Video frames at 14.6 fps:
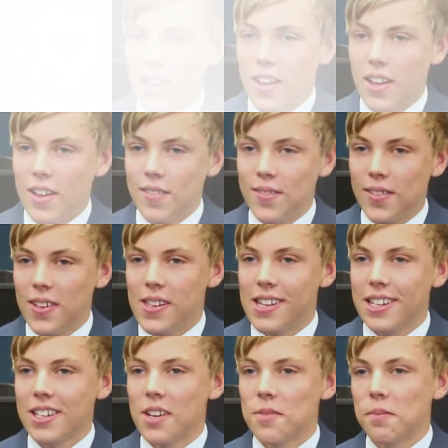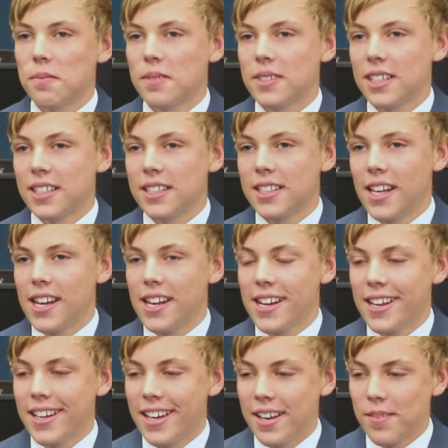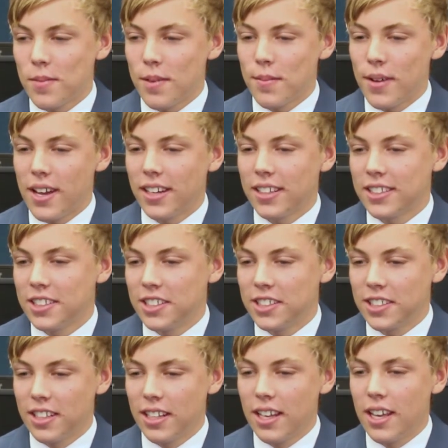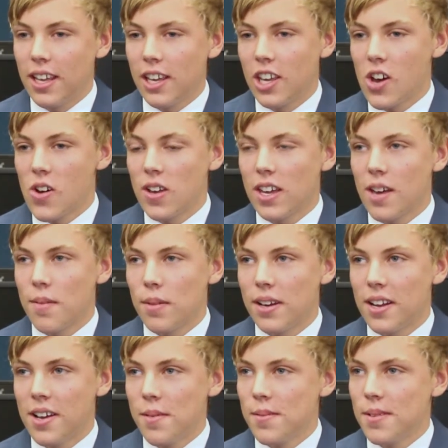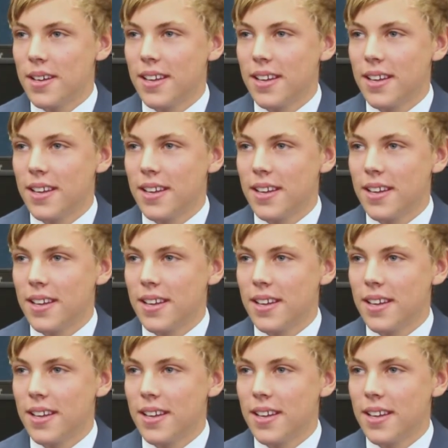I feel like I'm succeeding and my marks are just going up and up.